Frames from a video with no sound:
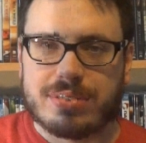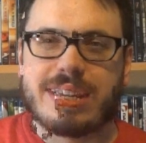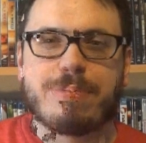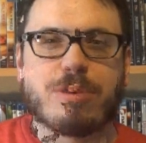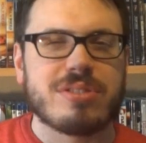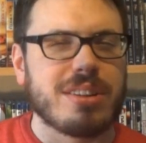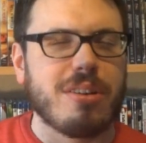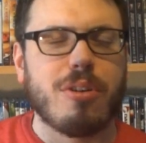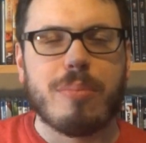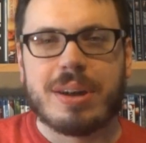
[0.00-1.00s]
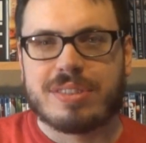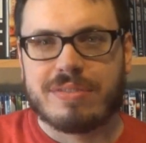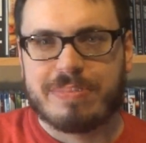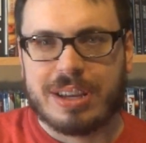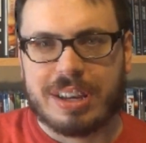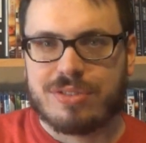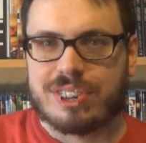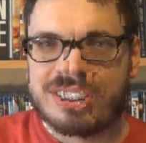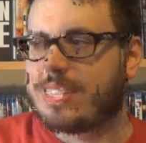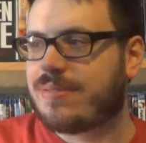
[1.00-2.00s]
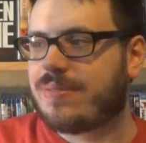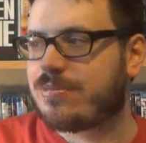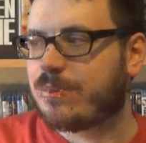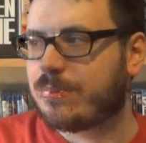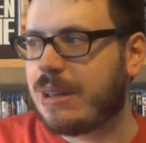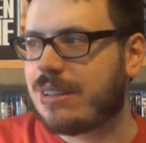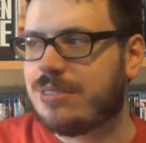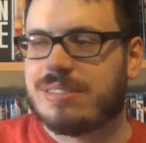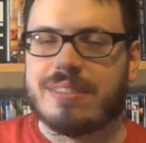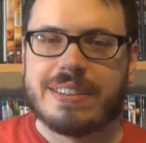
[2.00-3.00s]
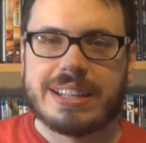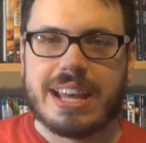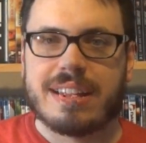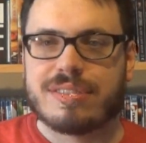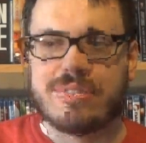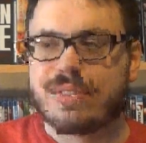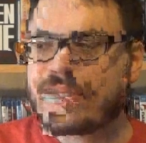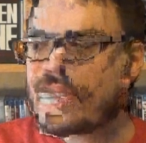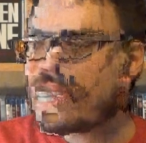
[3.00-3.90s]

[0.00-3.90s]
and he posted a whole bunch of pictures on his Facebook page and stuff like that, so